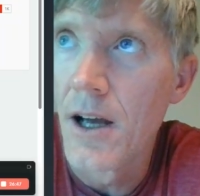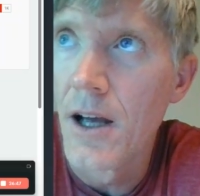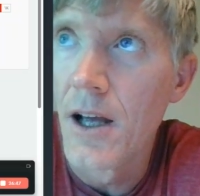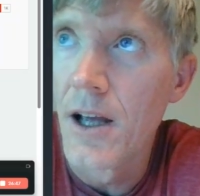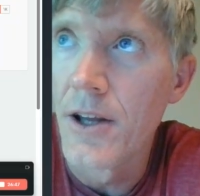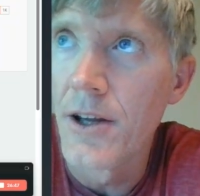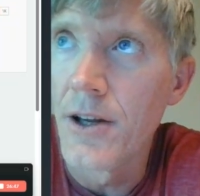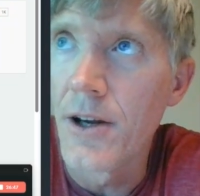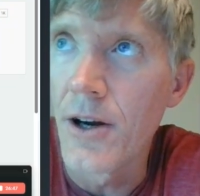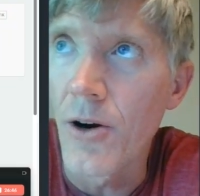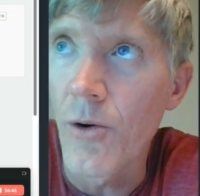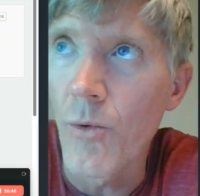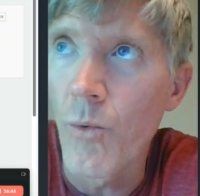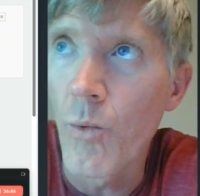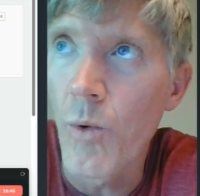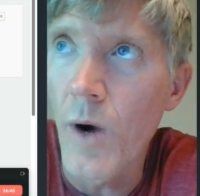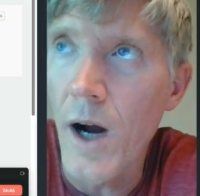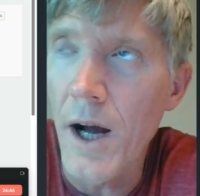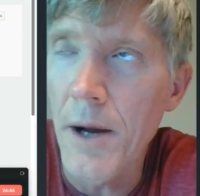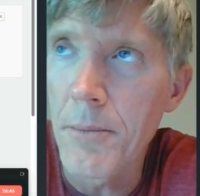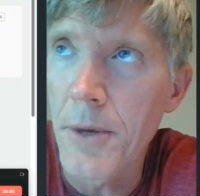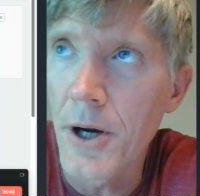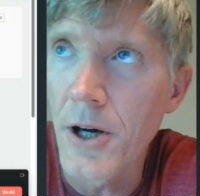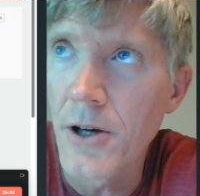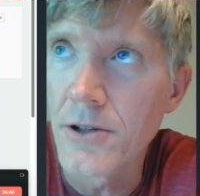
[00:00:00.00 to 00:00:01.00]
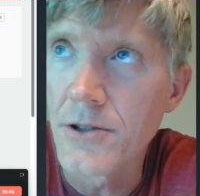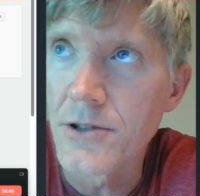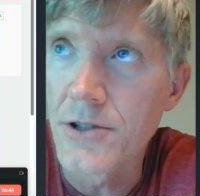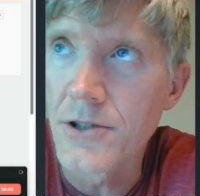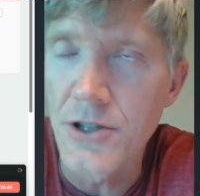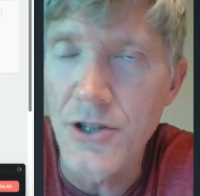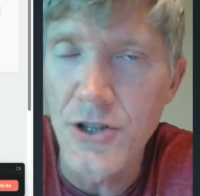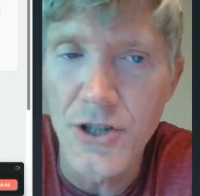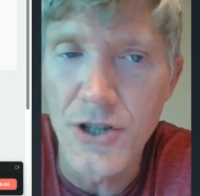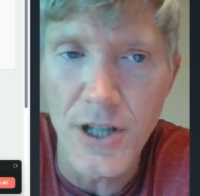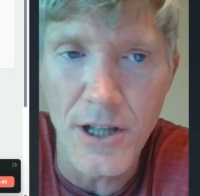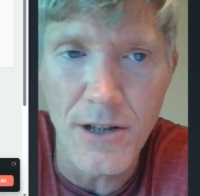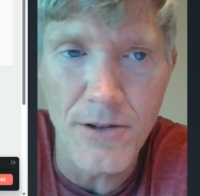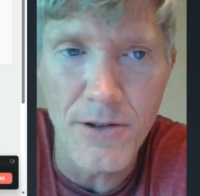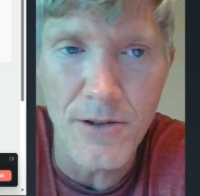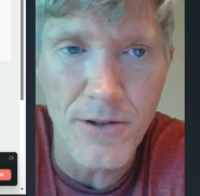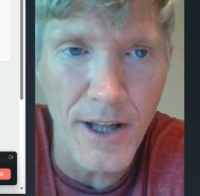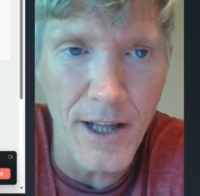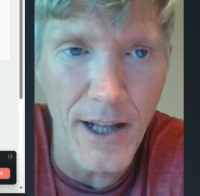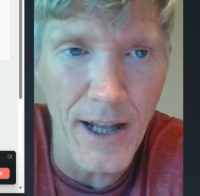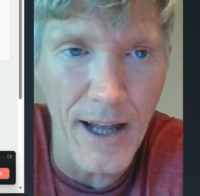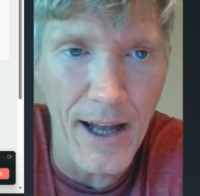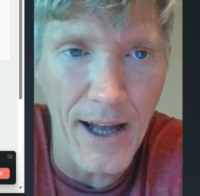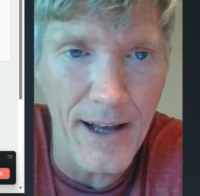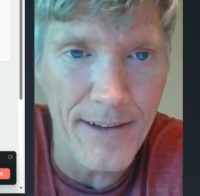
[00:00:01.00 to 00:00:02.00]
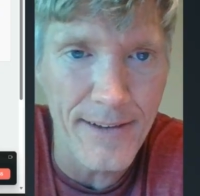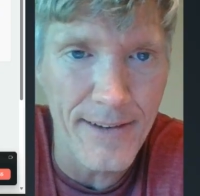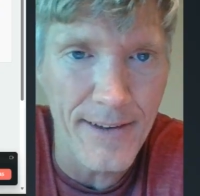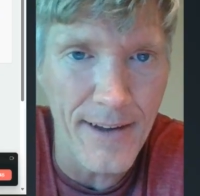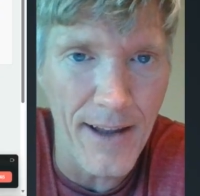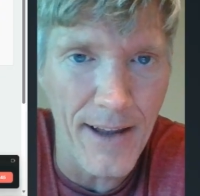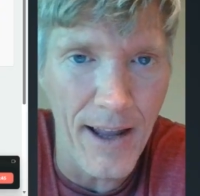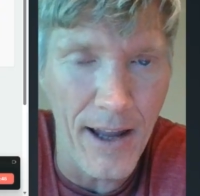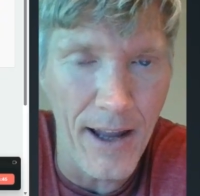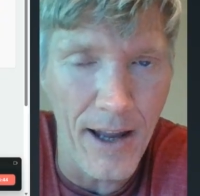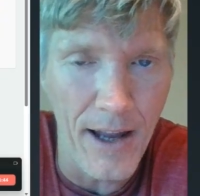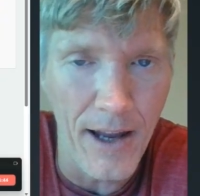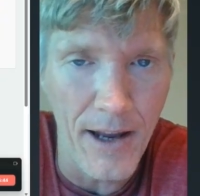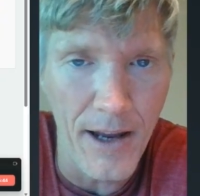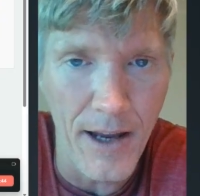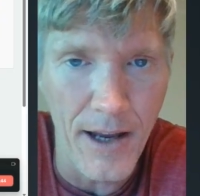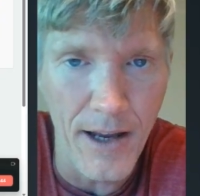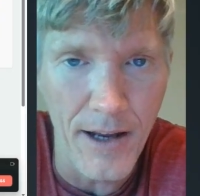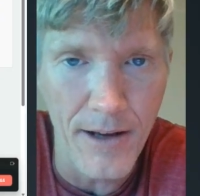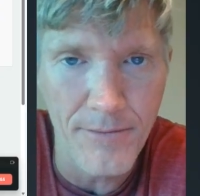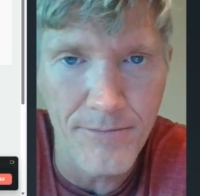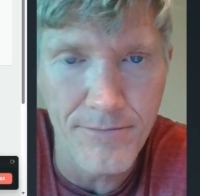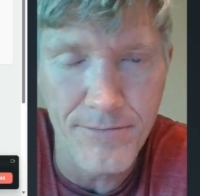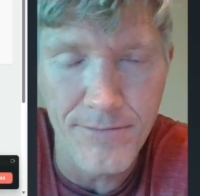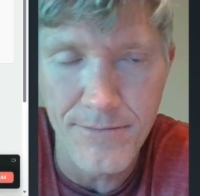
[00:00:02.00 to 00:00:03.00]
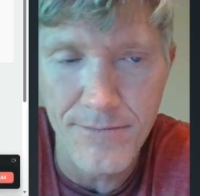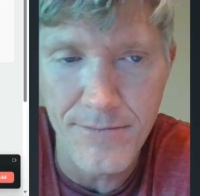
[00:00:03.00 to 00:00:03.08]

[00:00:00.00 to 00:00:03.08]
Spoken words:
your web host generally has a